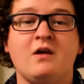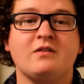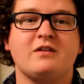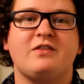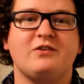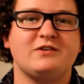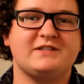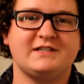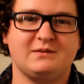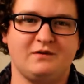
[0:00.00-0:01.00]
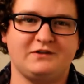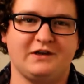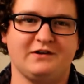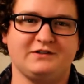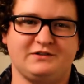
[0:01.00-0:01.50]
The third system of
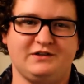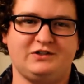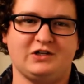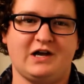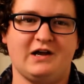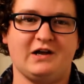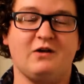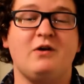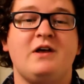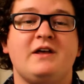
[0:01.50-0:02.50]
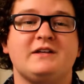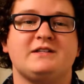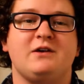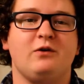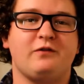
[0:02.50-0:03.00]
tunnels in Chicago is
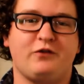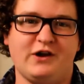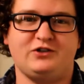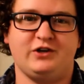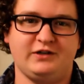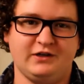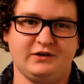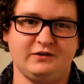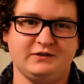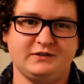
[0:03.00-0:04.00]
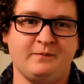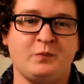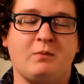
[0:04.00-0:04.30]
the old freight train tunnels.